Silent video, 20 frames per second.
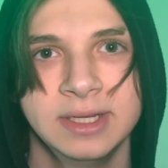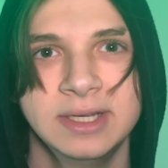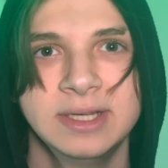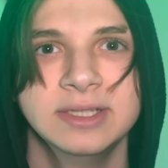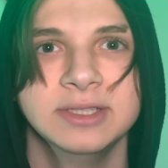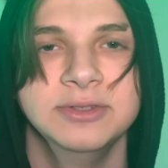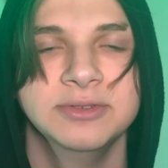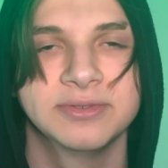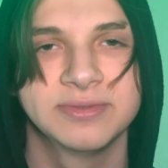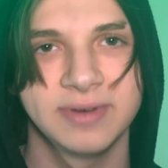
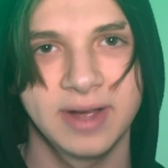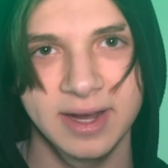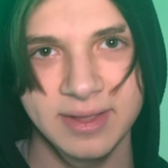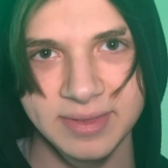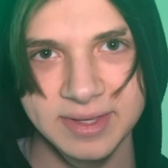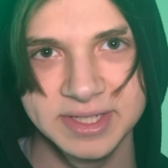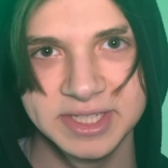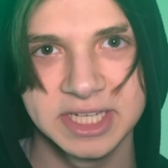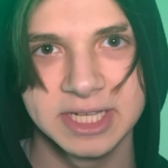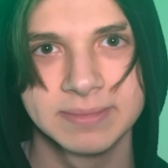You
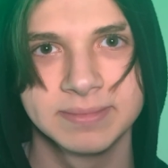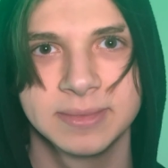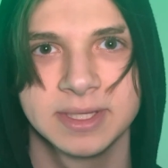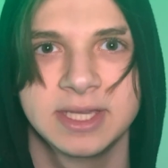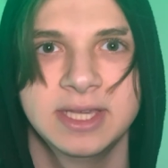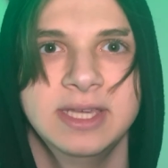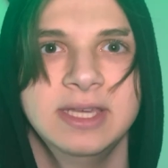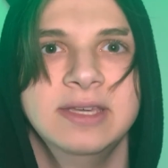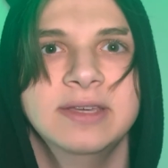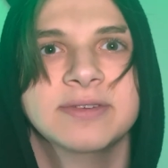finally dig up the
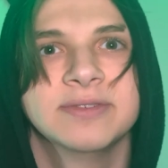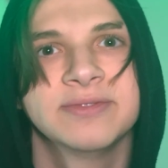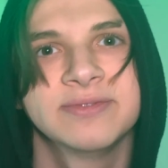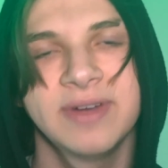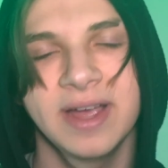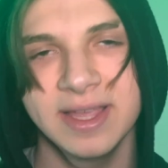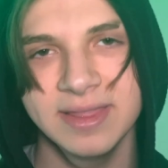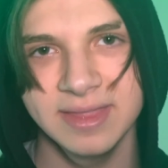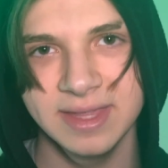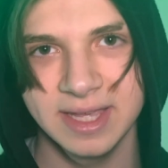key,
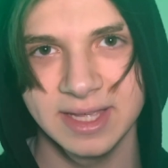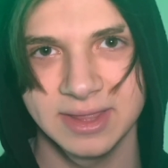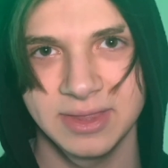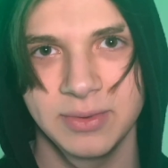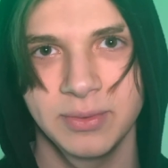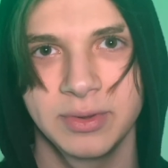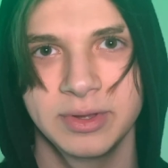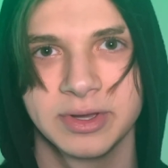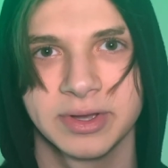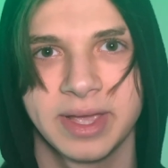finally get
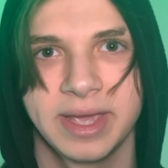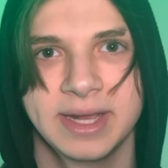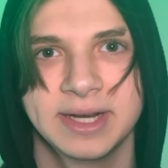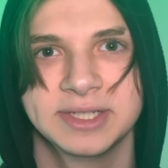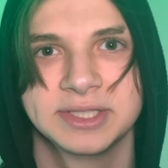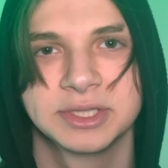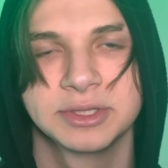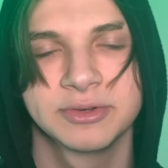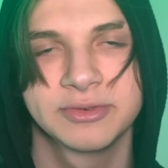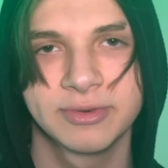the oil
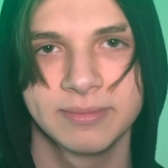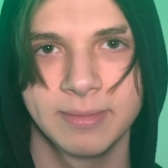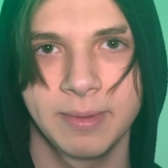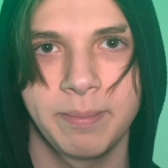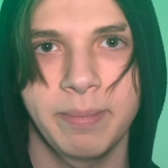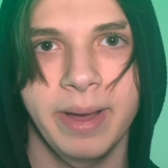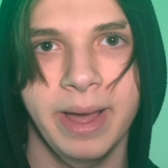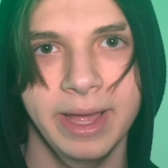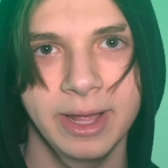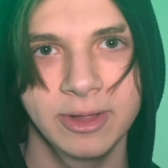canister from the
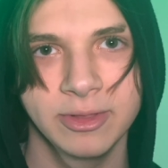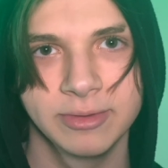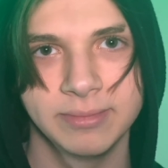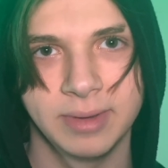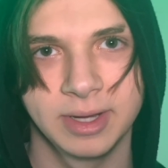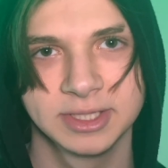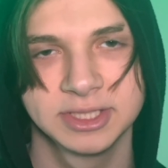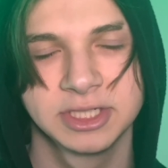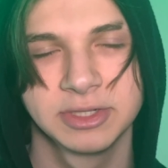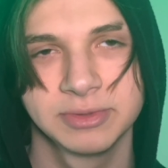pile the
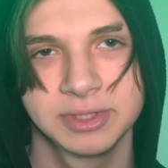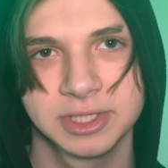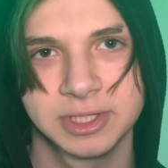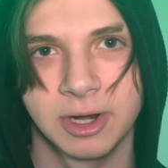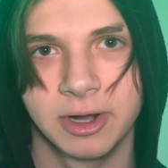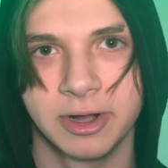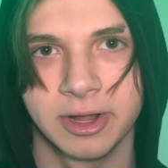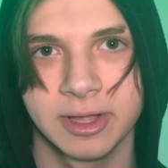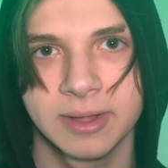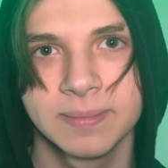monster was
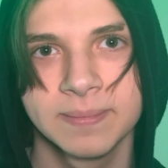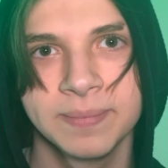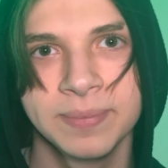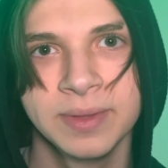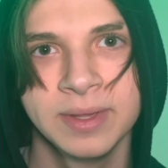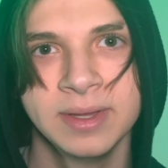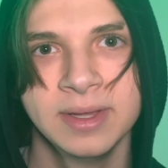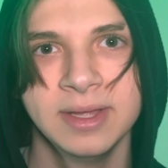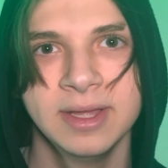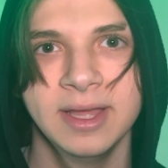guarding,
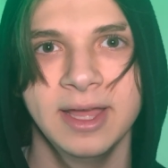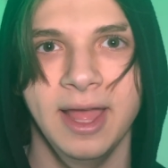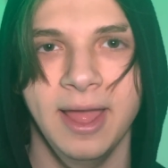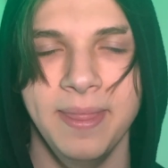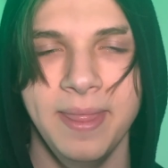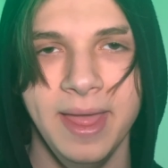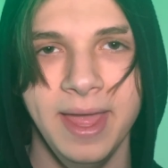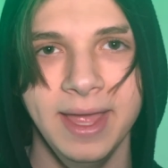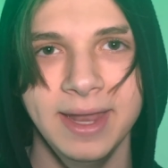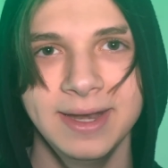
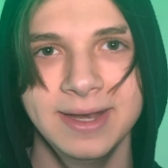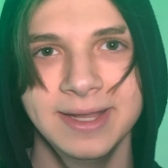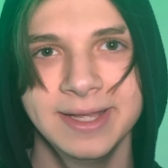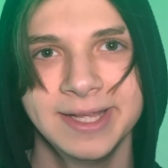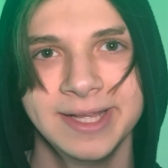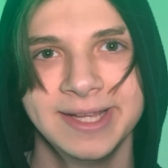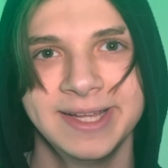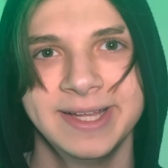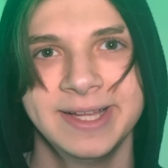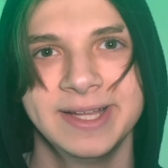and then
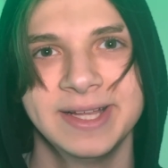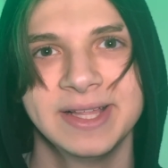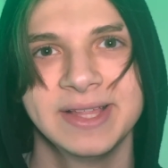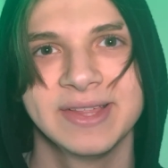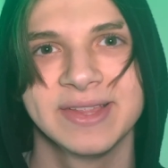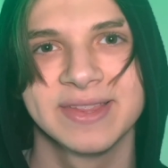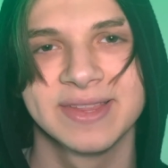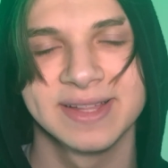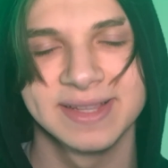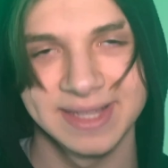
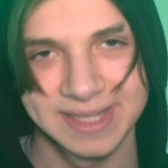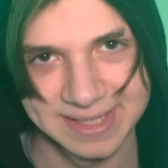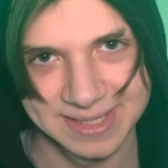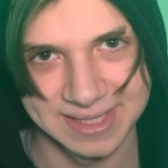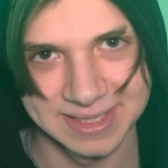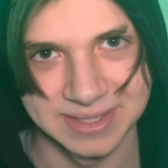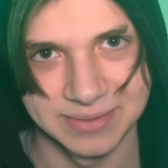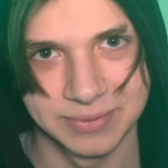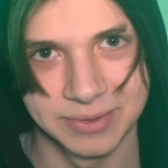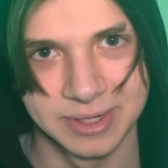the light
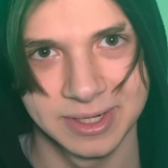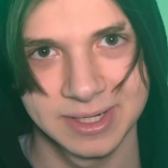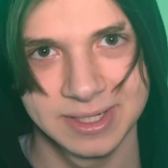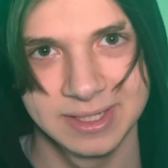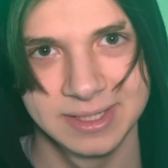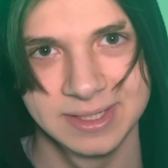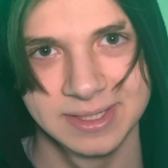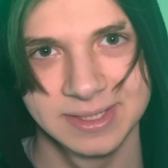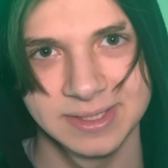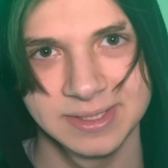doesn't
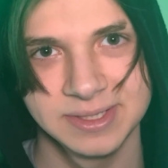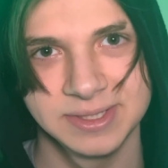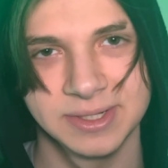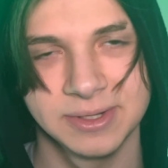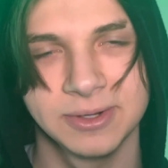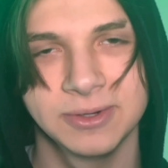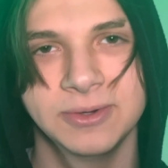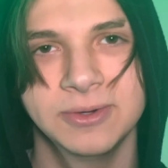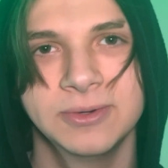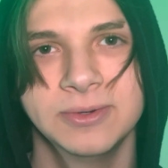work.
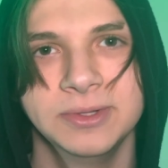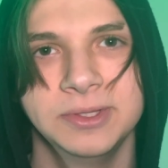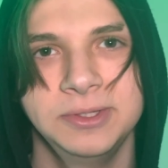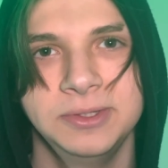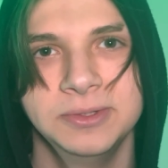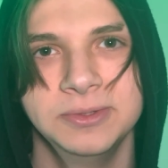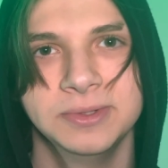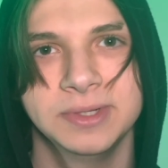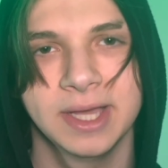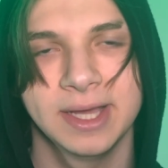So
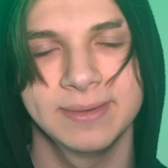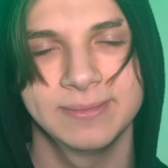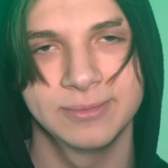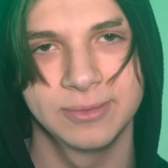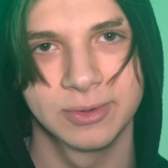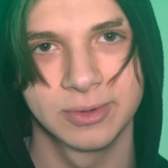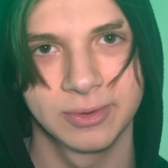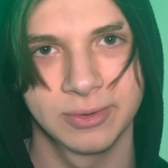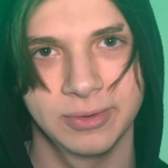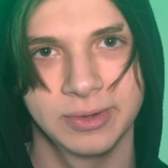you get
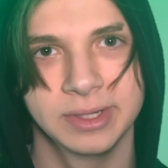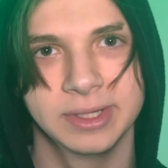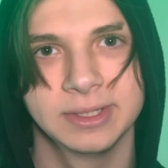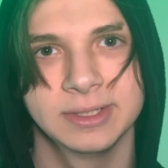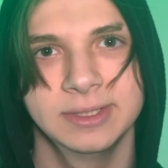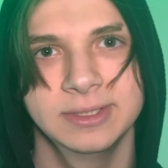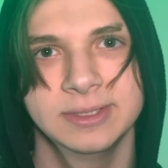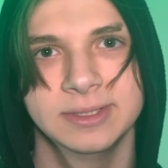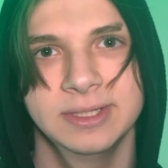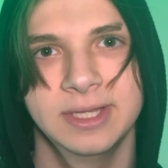more oil,
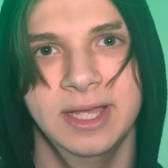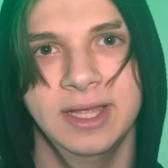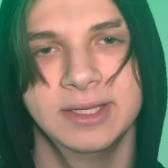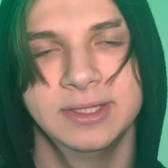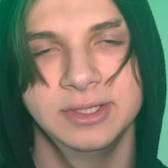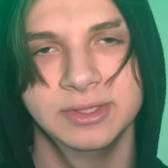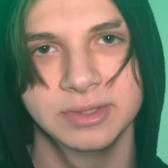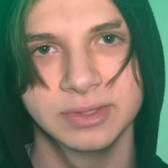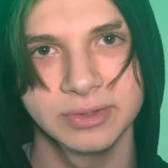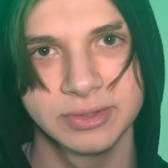
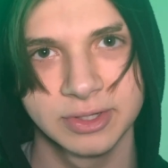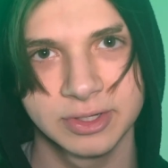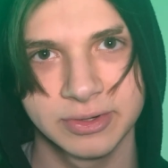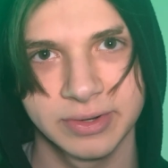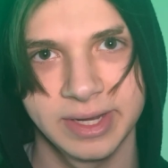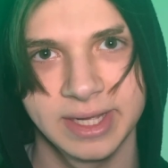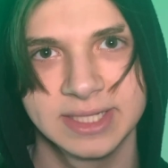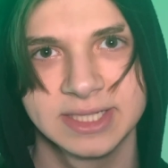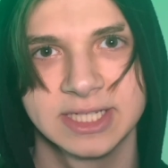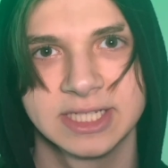and you do the
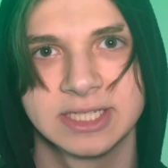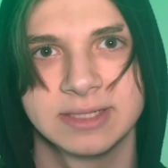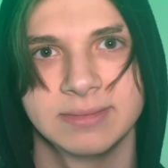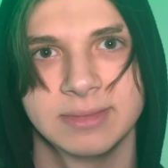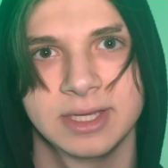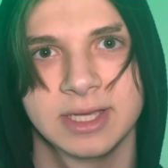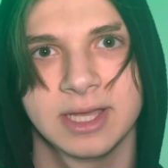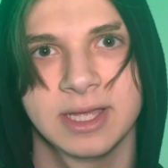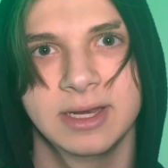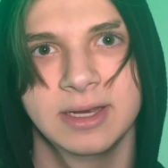crank system
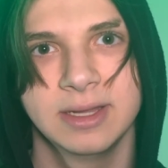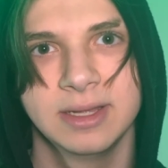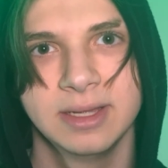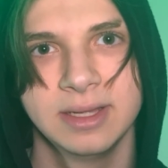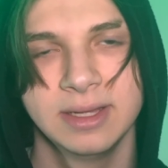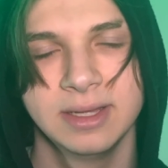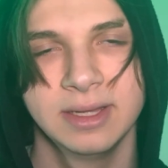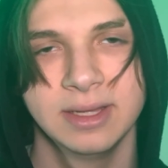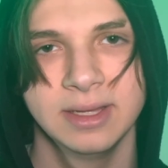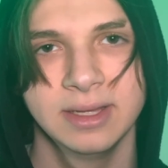again.
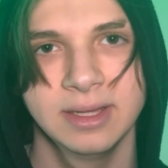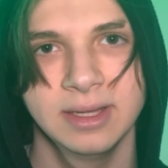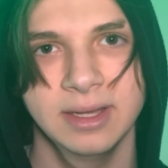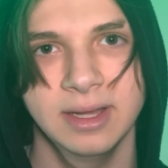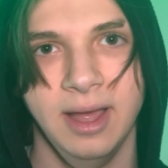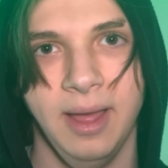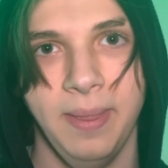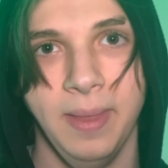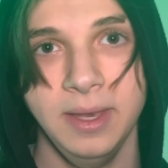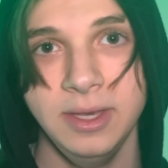
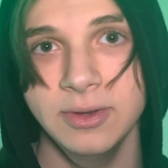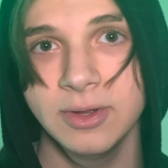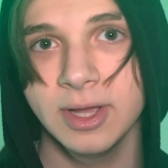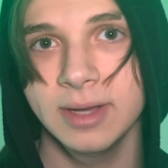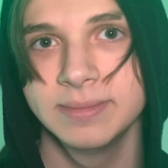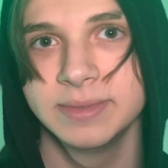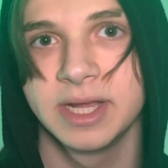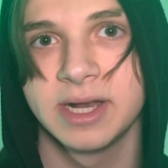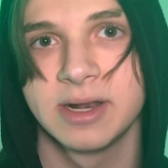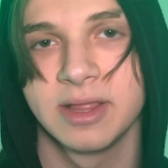And then you
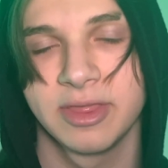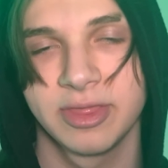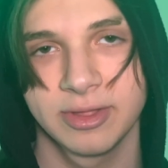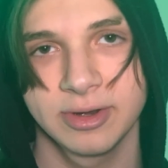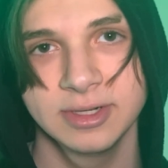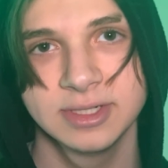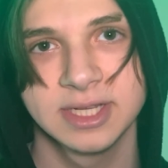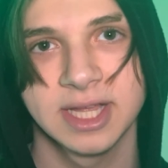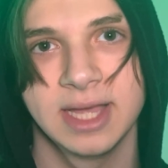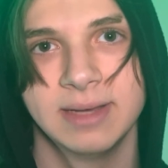come down the
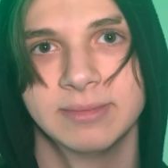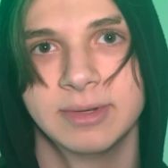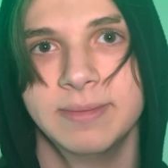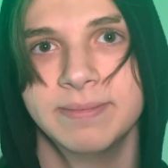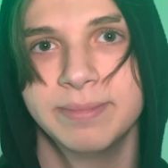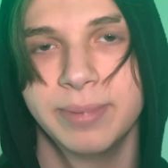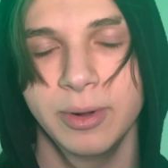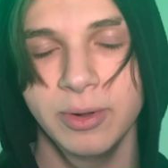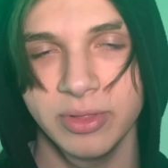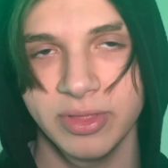third time when
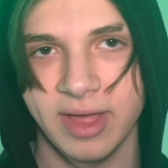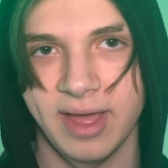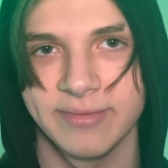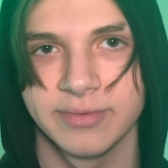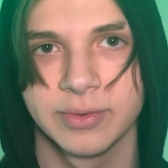both haven't